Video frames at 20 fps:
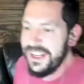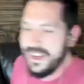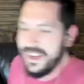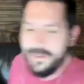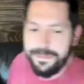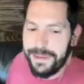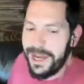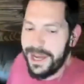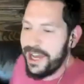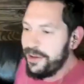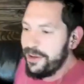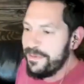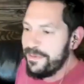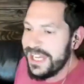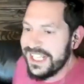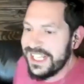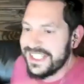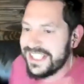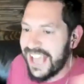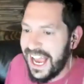By all
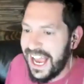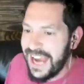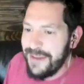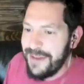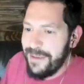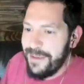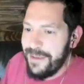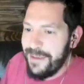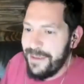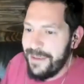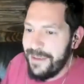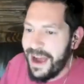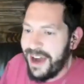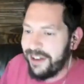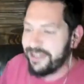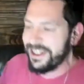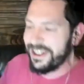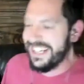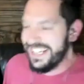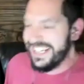means, I'm
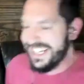out.